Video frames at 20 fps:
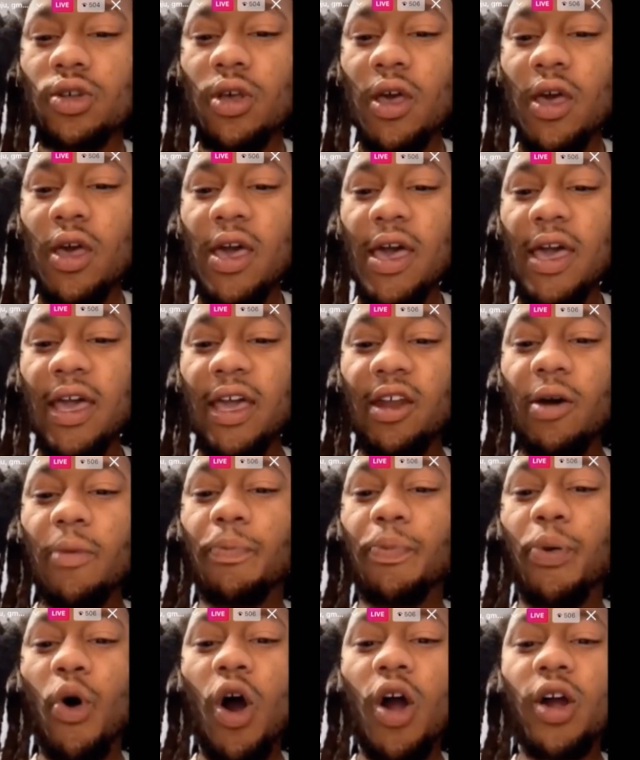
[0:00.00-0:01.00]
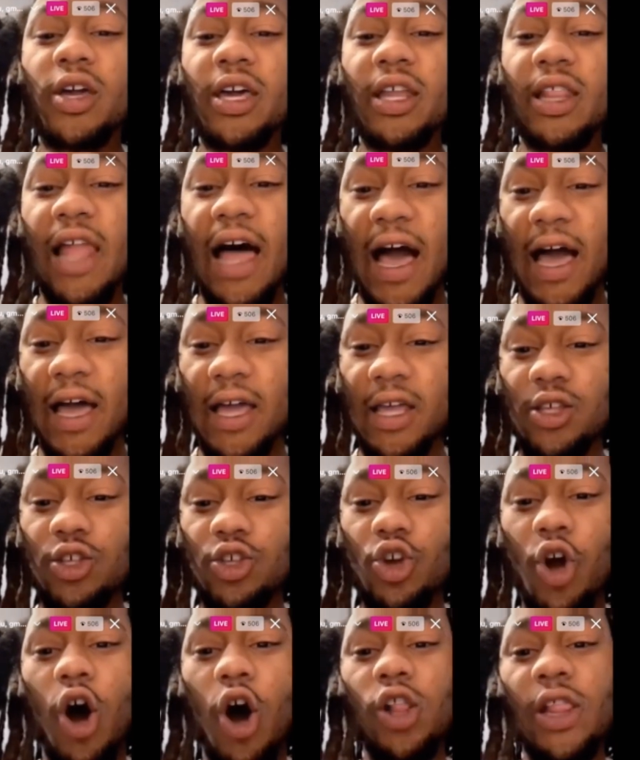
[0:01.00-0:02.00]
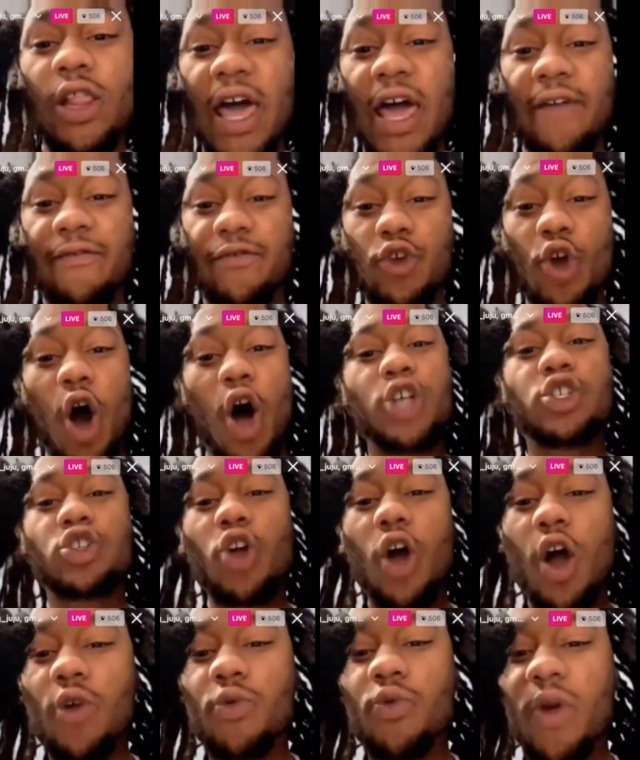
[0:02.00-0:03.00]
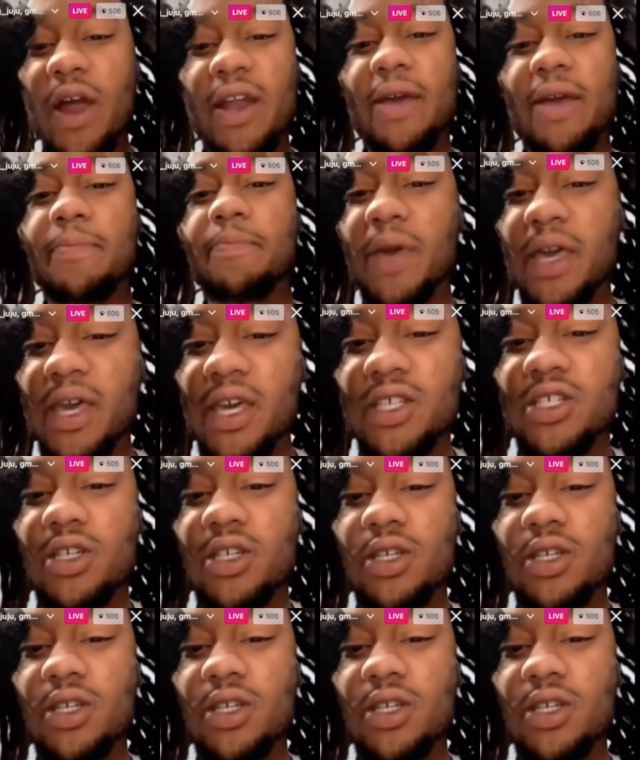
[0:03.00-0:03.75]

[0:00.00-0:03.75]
In the parking lot. Y'all left. Y'all start running, bitch.